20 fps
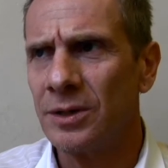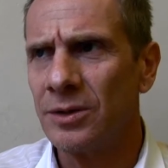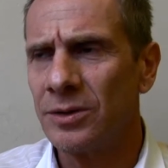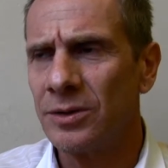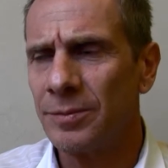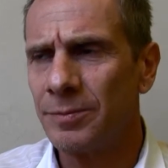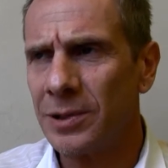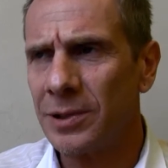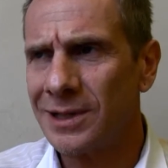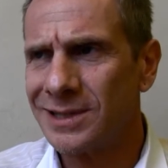the
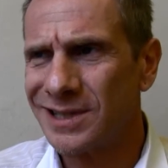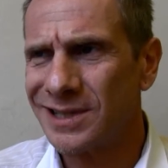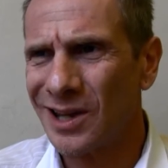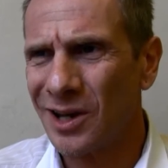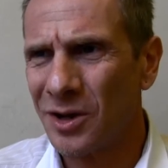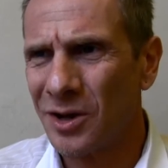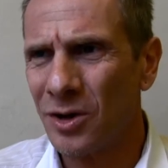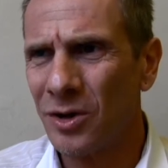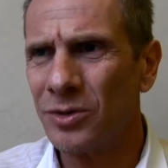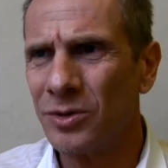political
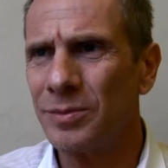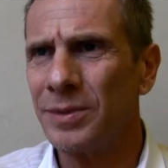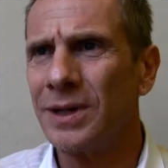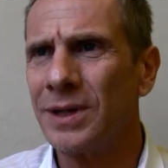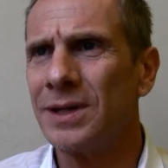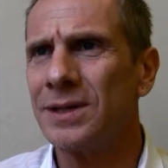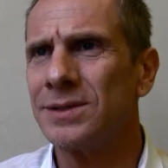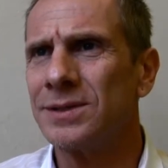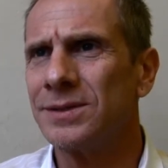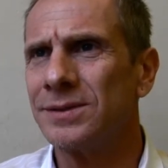economy
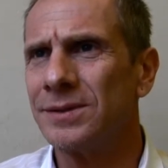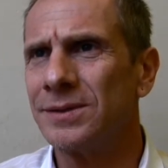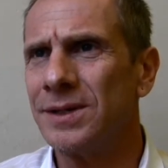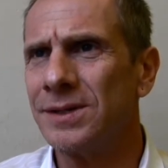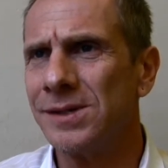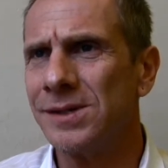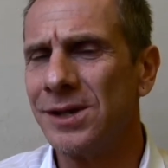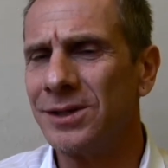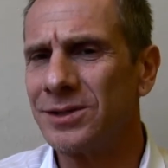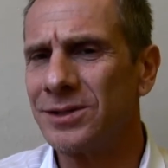is
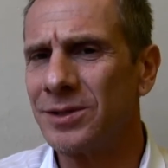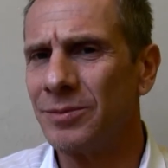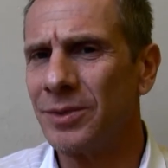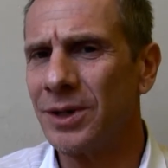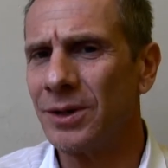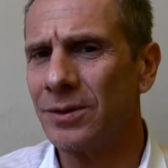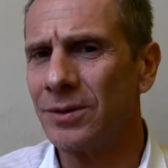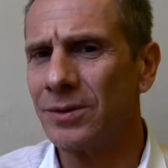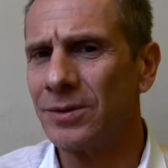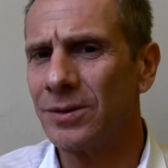
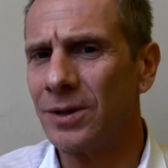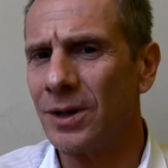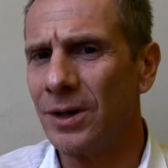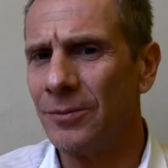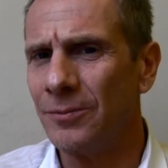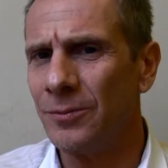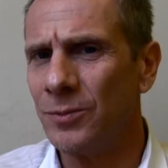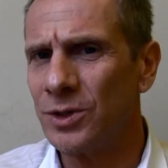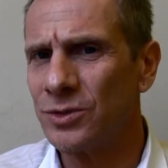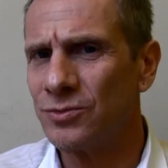something
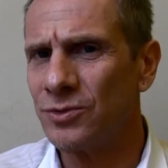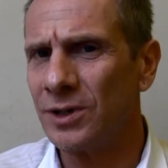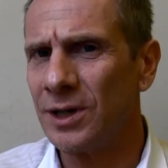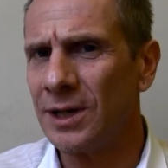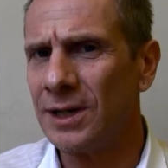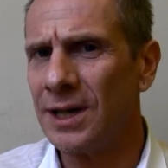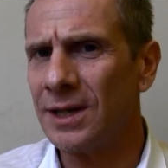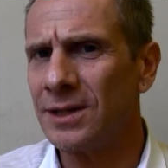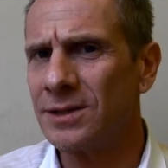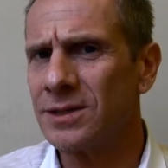which really
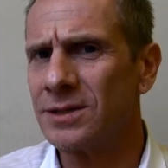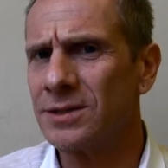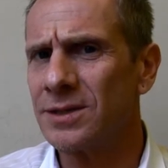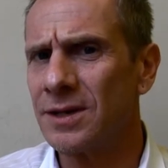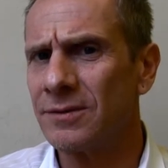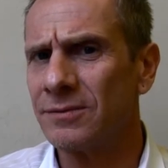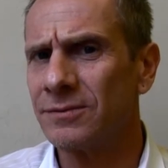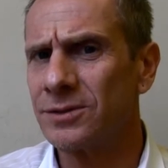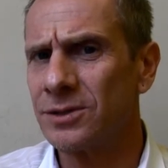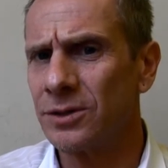lends
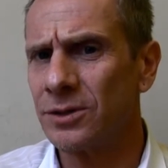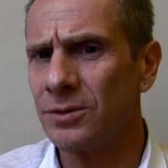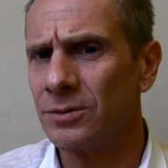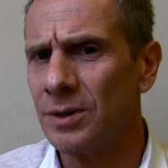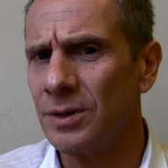itself to.